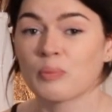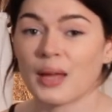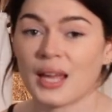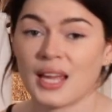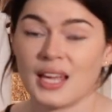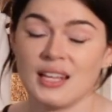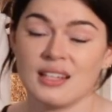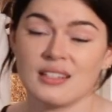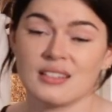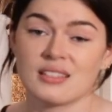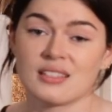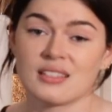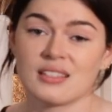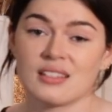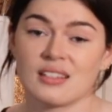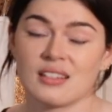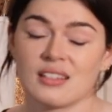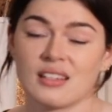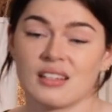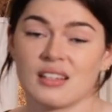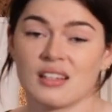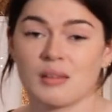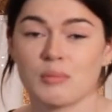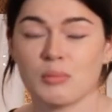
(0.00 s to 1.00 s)
paint
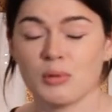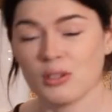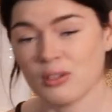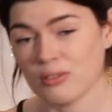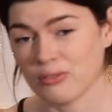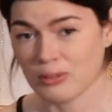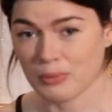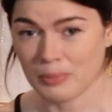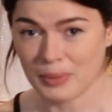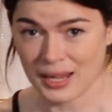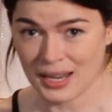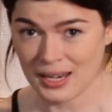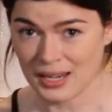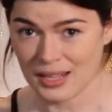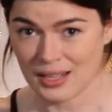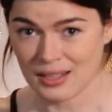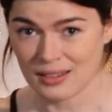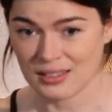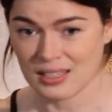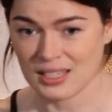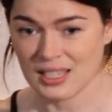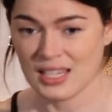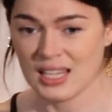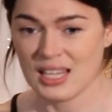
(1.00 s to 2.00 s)
a beautiful
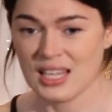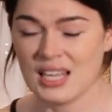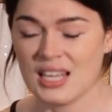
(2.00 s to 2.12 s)
painting,